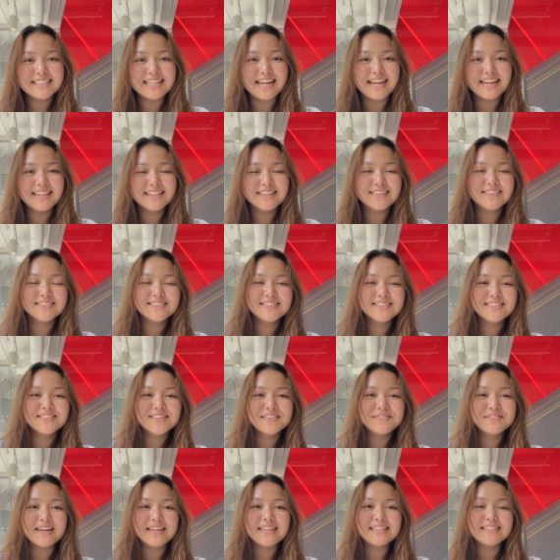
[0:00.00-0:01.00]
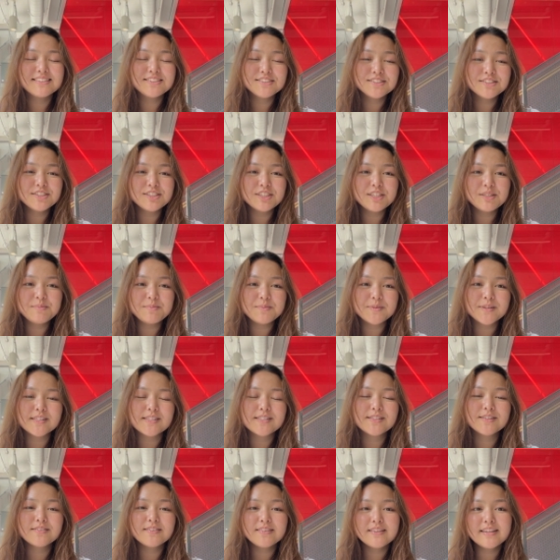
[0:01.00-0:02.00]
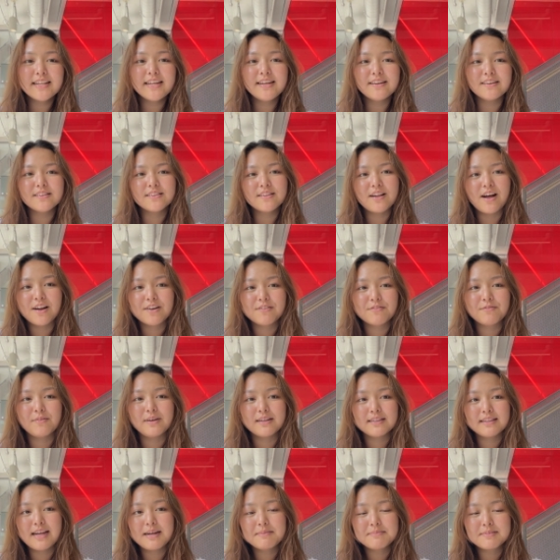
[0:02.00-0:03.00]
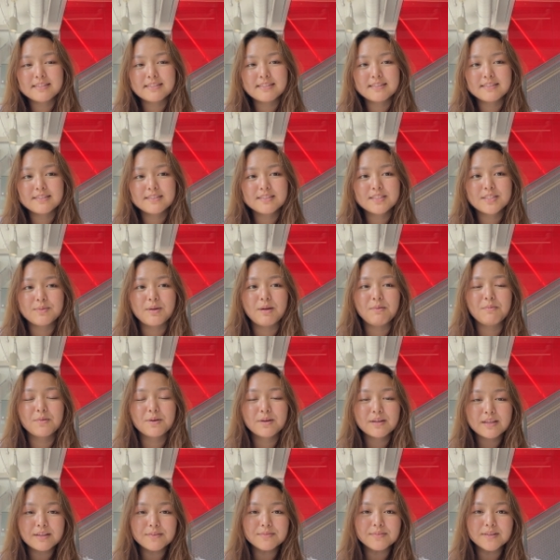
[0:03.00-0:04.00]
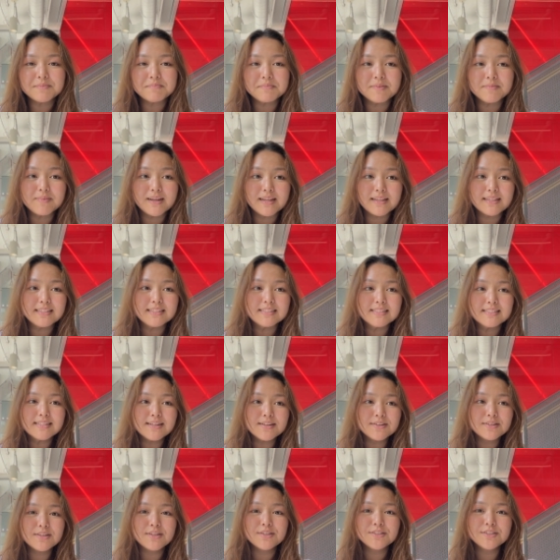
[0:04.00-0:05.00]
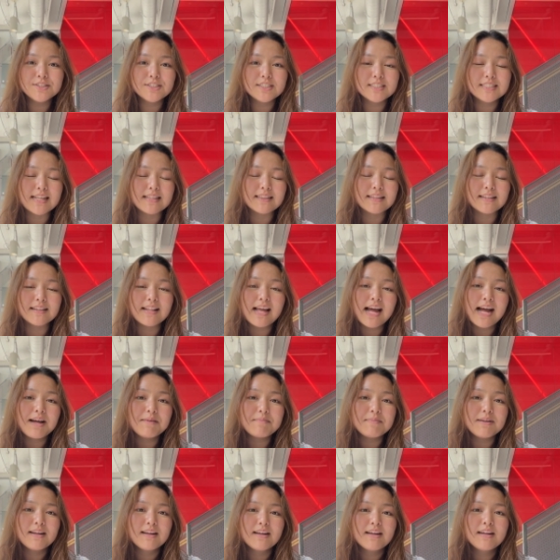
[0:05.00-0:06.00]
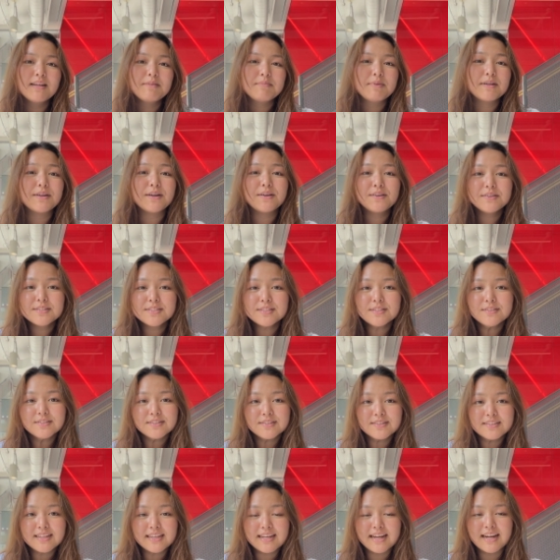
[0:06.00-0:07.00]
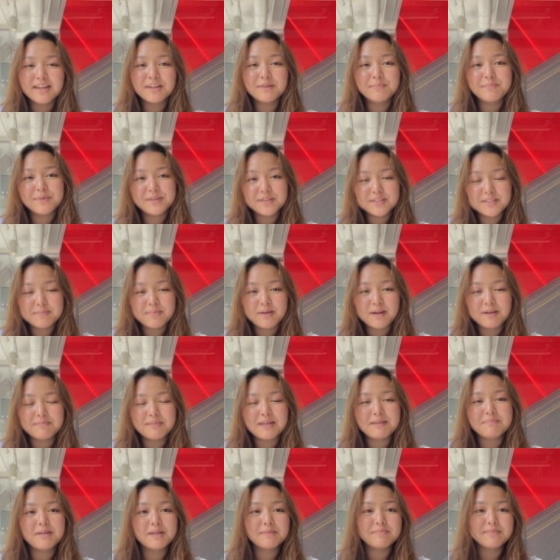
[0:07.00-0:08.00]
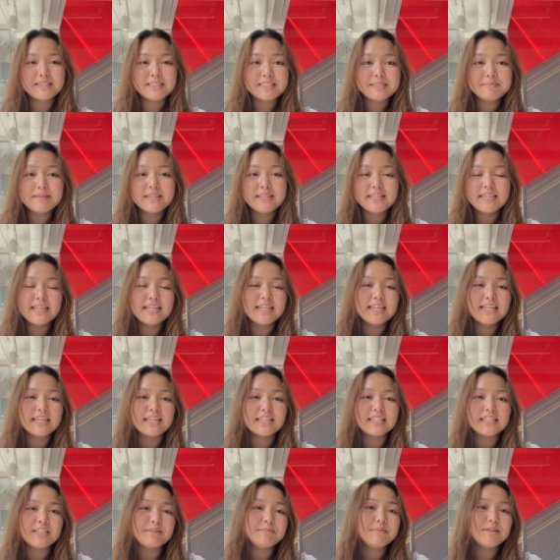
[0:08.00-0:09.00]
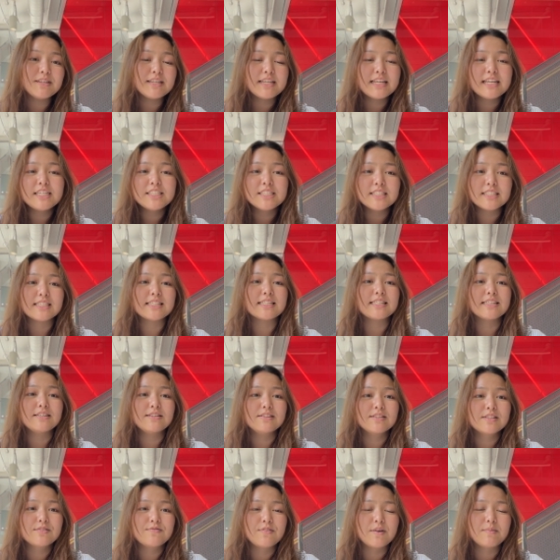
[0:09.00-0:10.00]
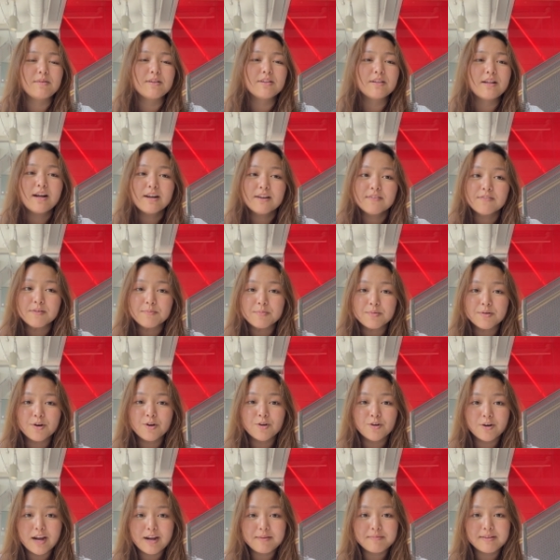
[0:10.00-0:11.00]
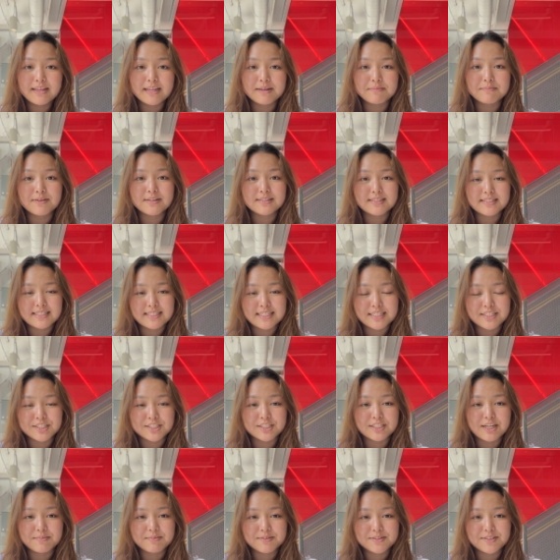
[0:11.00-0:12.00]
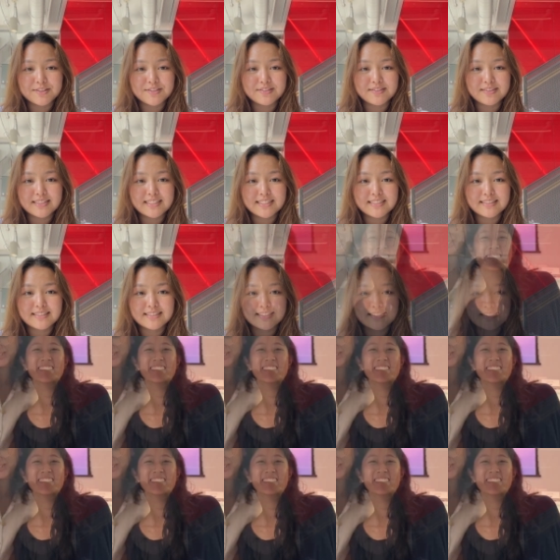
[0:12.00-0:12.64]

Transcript: I learned during my internship were certainly a lot of wet lab skills while working with mammalian cell cultures at the lab, but also learning how to build upon my public speaking and communication skills from a lot of the programming and presentation opportunities.